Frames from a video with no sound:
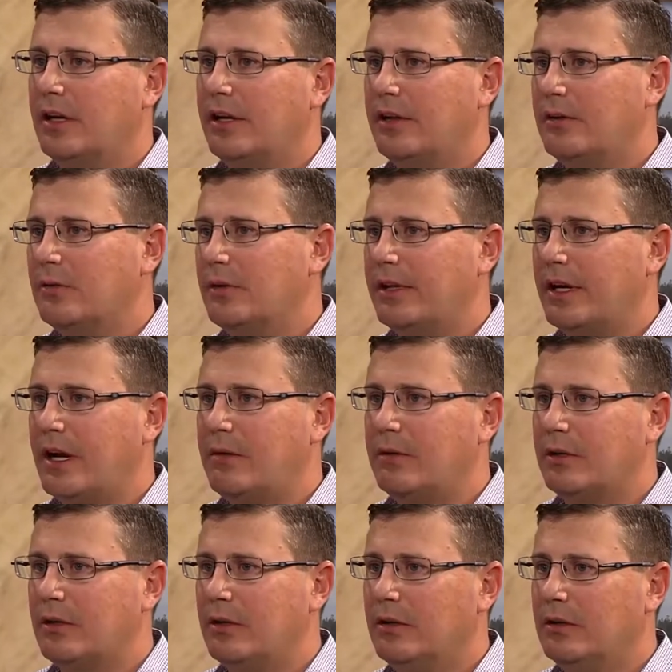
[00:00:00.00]
another one that I
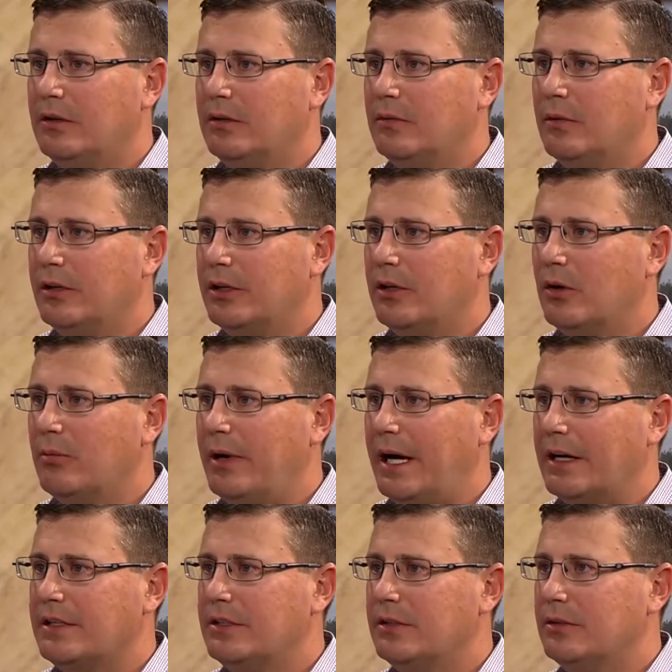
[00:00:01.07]
would, would go
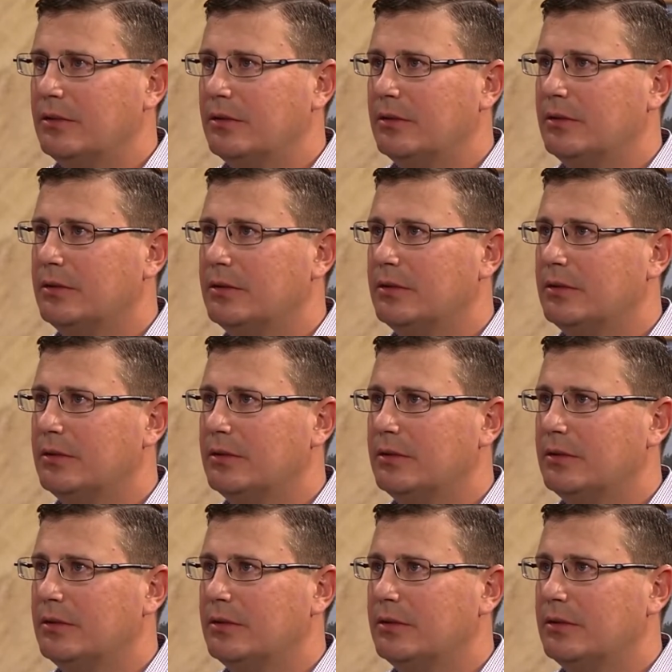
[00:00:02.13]
back to,